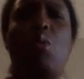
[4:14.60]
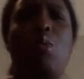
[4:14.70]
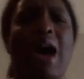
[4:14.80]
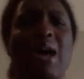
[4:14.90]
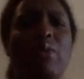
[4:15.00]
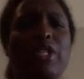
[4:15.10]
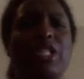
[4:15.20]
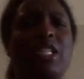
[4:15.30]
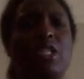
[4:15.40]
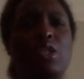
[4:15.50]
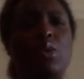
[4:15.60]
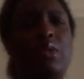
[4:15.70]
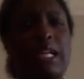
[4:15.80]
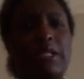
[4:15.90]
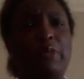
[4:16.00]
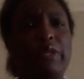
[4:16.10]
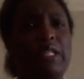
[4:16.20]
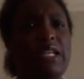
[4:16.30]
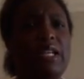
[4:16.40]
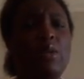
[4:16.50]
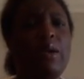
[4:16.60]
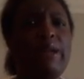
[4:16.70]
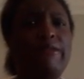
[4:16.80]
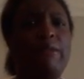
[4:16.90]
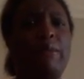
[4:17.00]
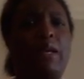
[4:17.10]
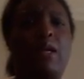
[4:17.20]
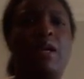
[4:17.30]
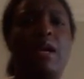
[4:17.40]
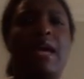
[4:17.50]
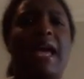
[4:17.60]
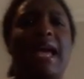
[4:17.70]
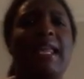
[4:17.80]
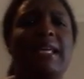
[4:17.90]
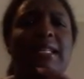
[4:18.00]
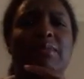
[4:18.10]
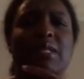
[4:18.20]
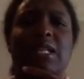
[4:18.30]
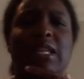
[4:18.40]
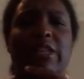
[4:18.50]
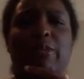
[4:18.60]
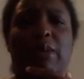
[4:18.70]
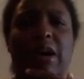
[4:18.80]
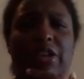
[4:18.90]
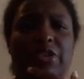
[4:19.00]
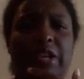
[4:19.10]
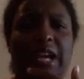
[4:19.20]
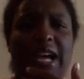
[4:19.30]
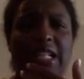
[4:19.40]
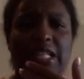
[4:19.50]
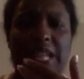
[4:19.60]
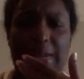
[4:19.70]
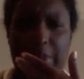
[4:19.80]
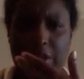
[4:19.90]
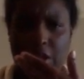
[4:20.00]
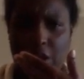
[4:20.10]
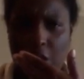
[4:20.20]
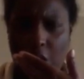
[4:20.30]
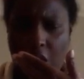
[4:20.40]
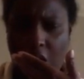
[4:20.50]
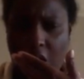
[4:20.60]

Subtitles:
why was she so desperate to get away from me? And as I'm sitting there pondering, I just happen to go,